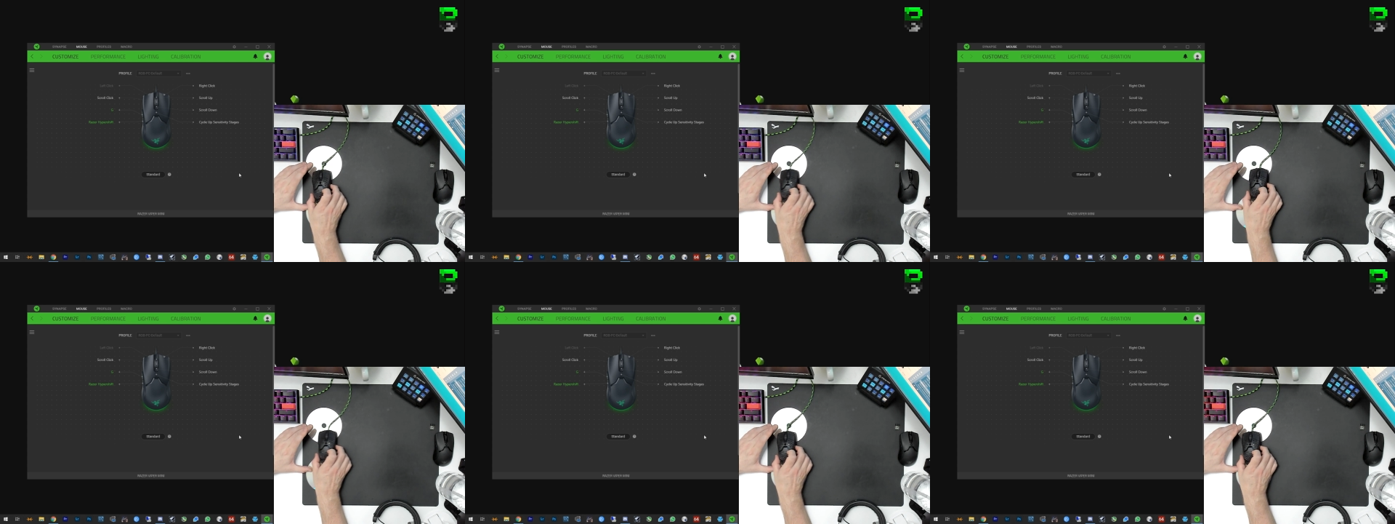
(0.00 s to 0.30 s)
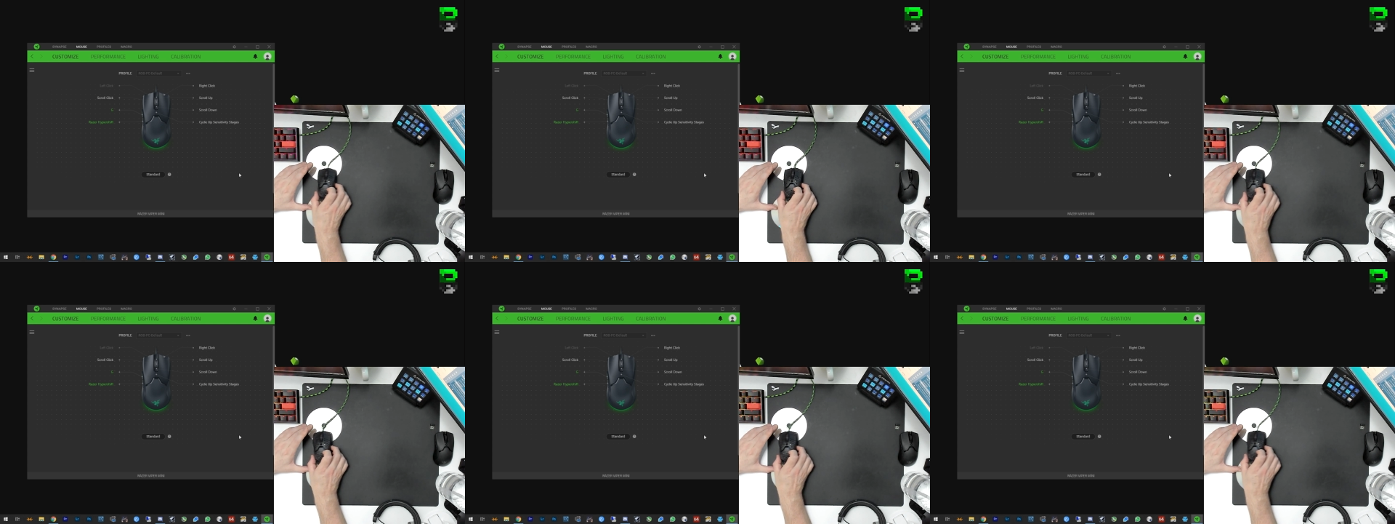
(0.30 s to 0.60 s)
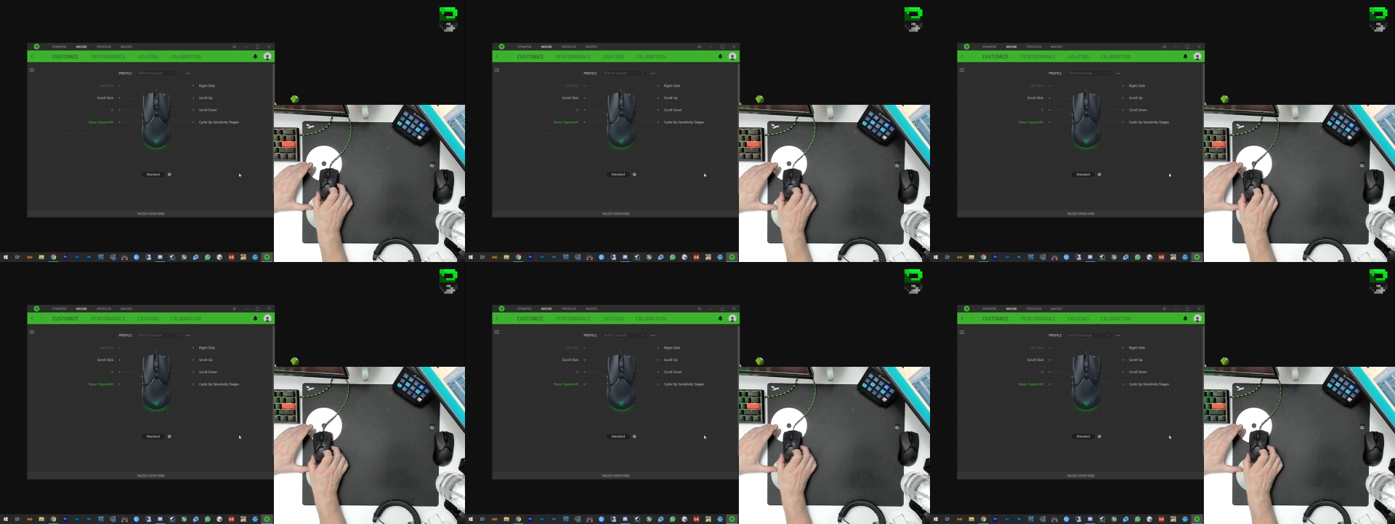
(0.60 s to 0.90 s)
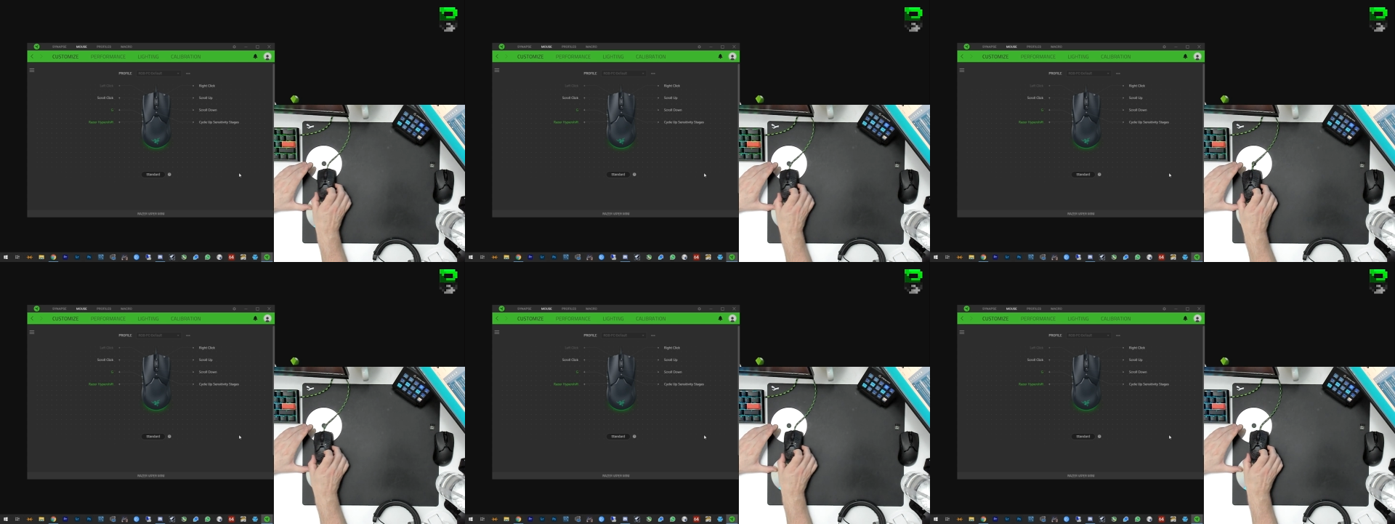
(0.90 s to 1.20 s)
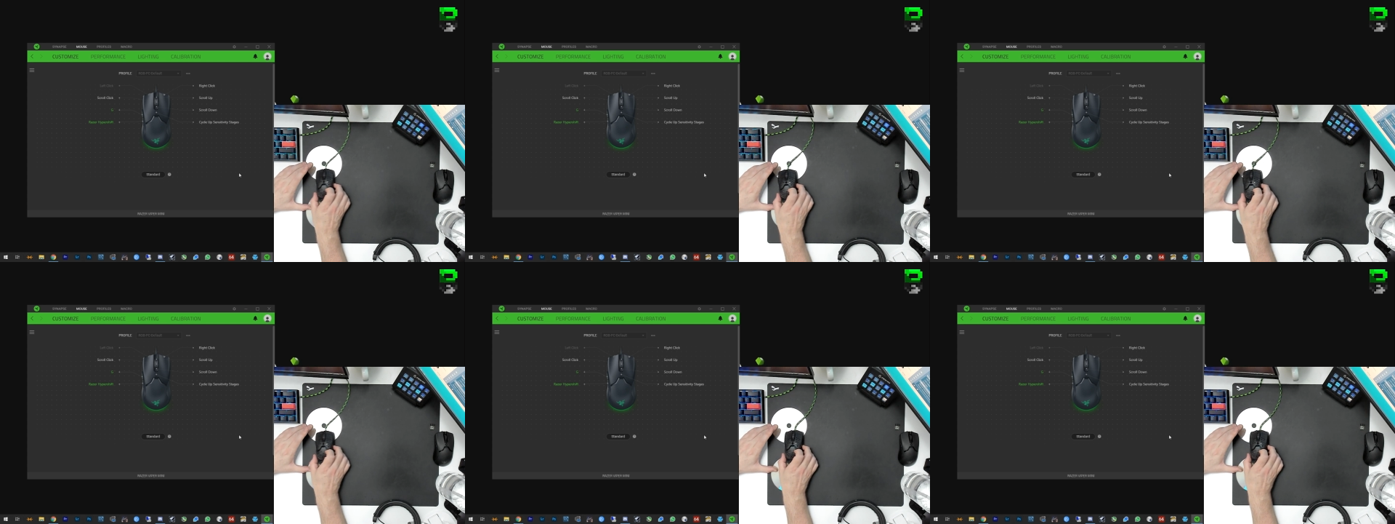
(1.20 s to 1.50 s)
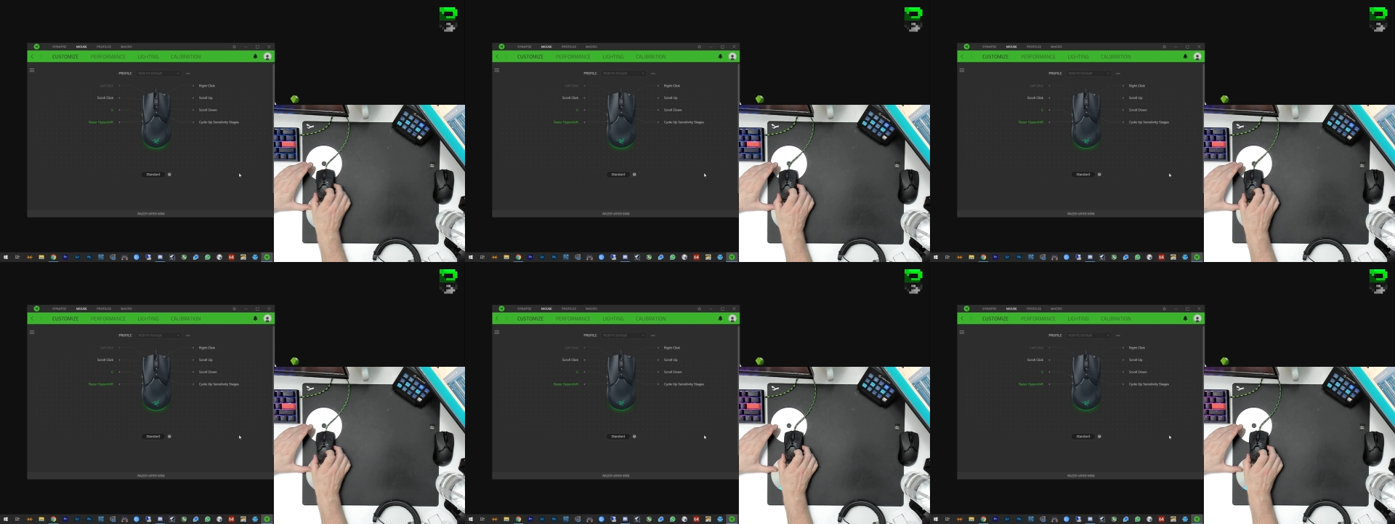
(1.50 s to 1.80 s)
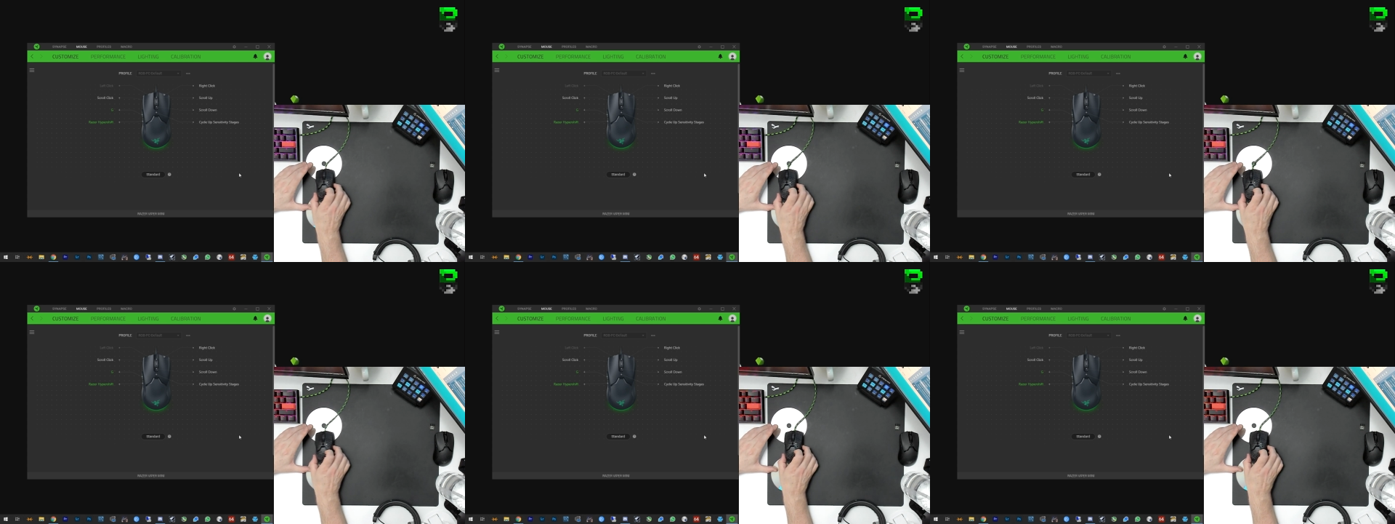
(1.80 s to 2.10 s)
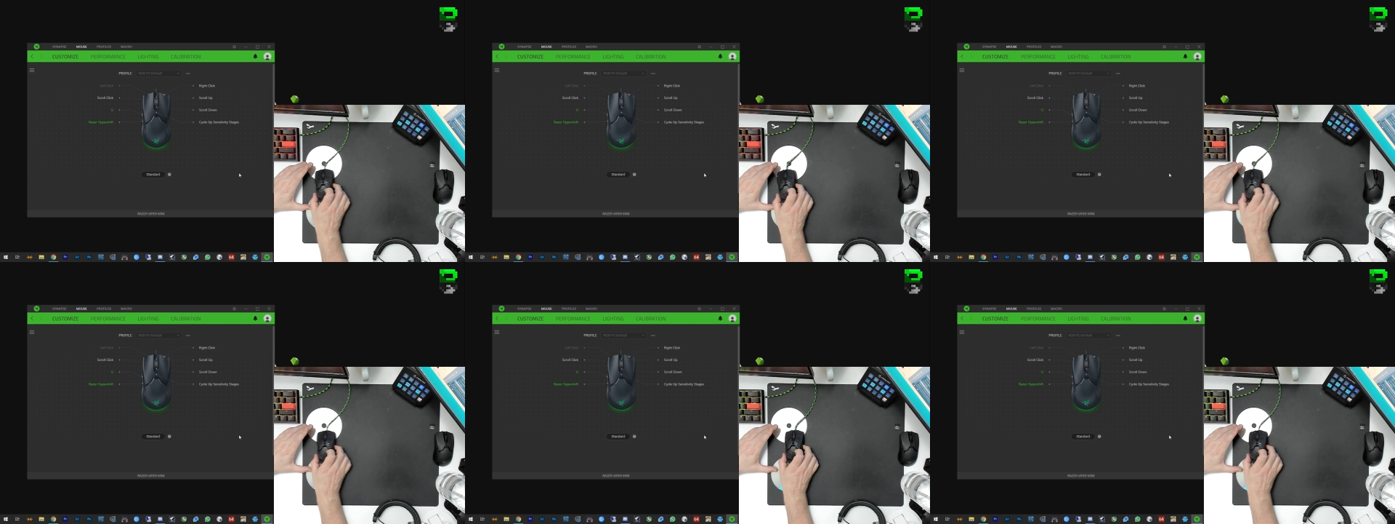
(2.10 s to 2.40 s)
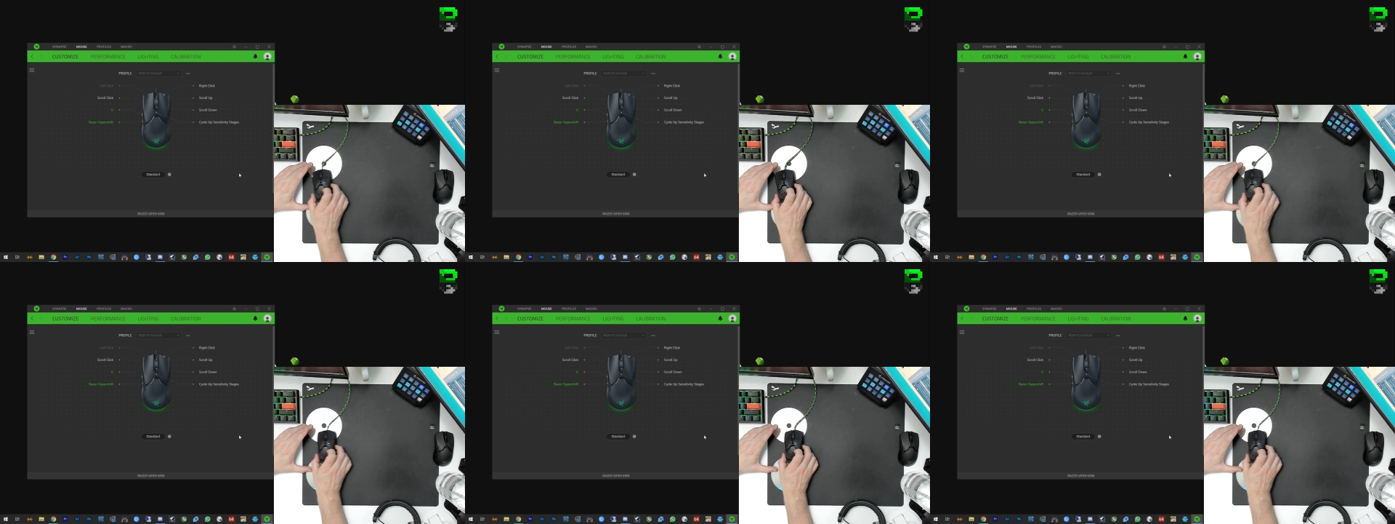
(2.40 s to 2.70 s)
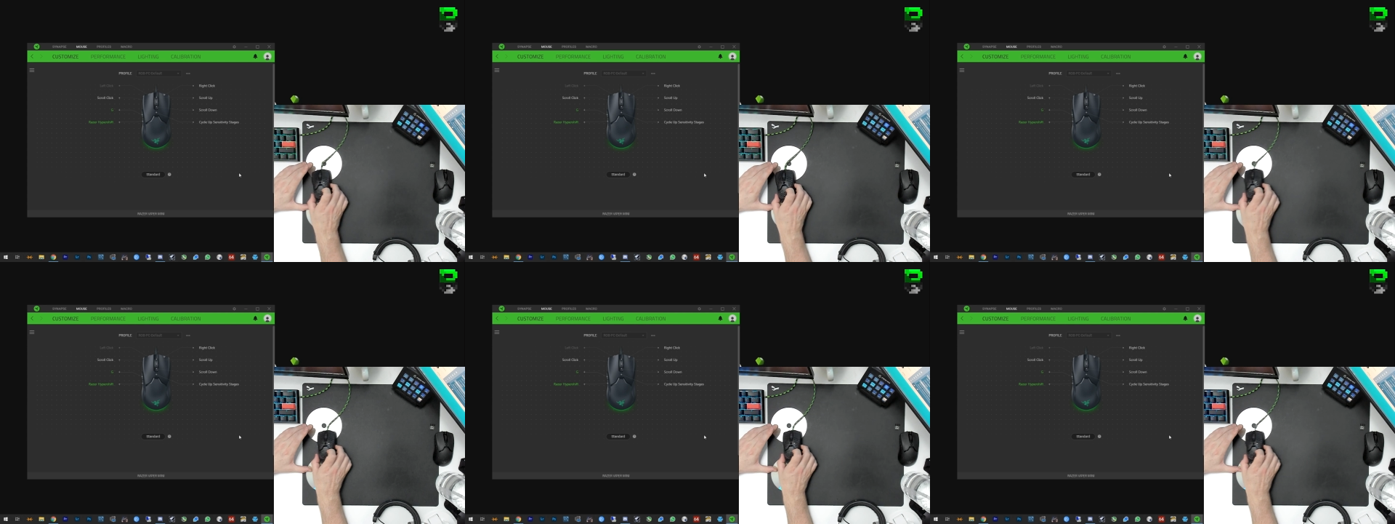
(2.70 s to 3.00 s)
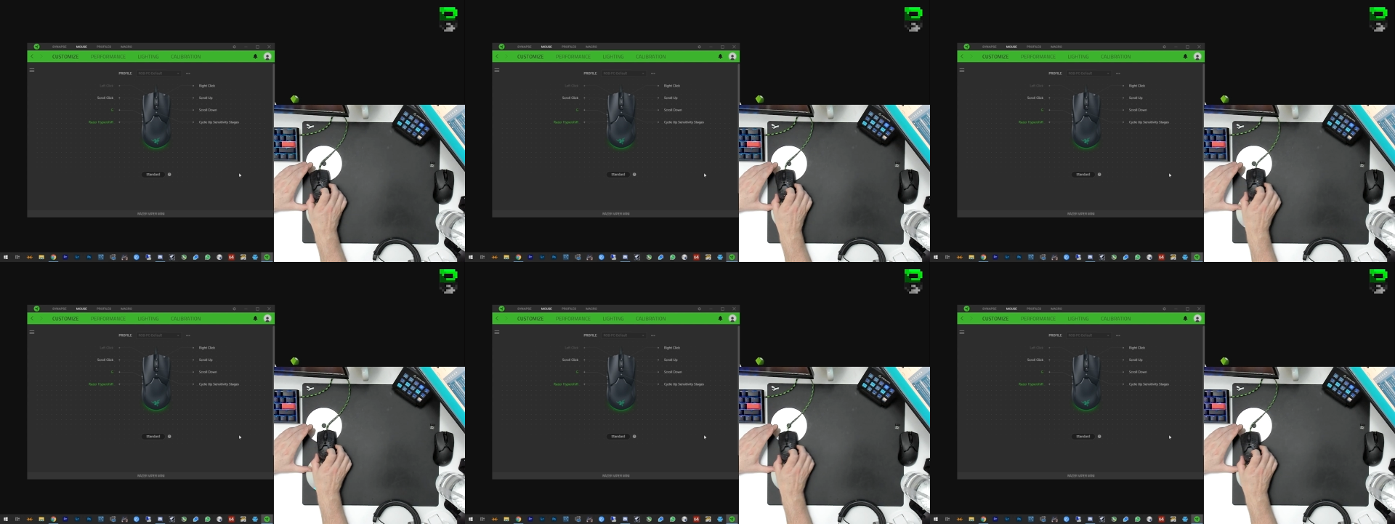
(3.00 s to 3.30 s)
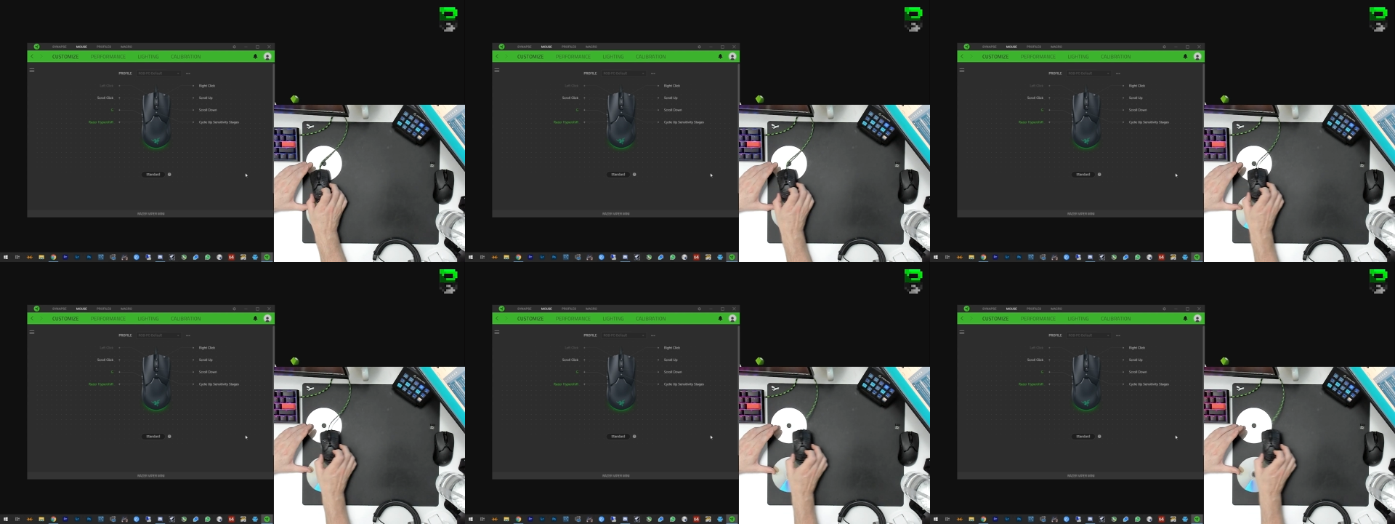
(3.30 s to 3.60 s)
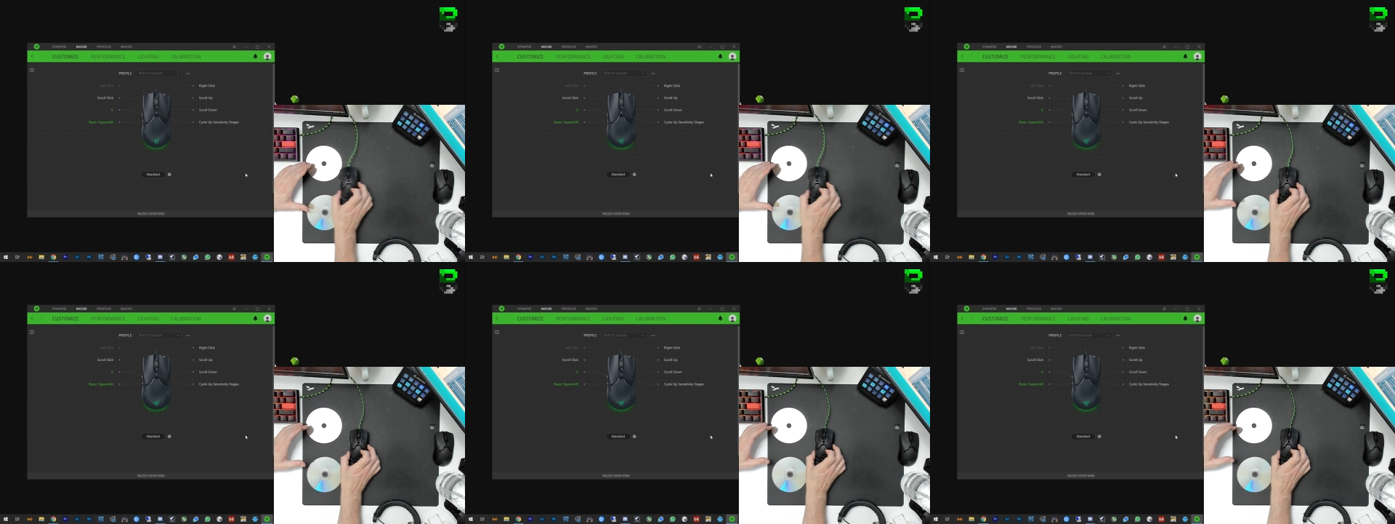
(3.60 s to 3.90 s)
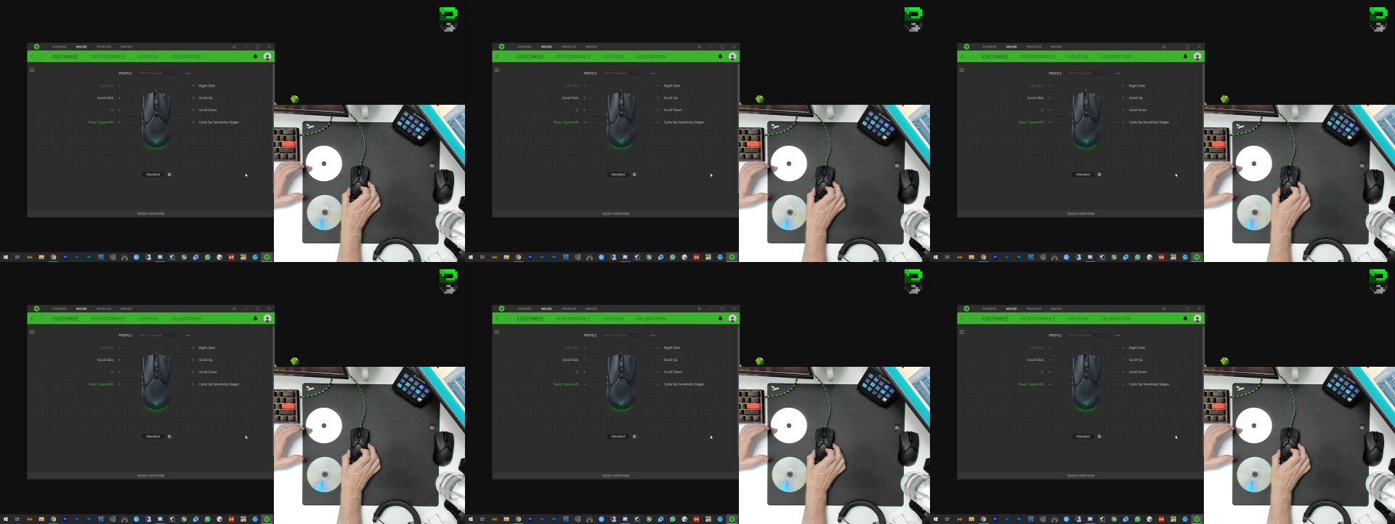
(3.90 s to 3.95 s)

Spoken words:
No face is visible, so there are no lips to read.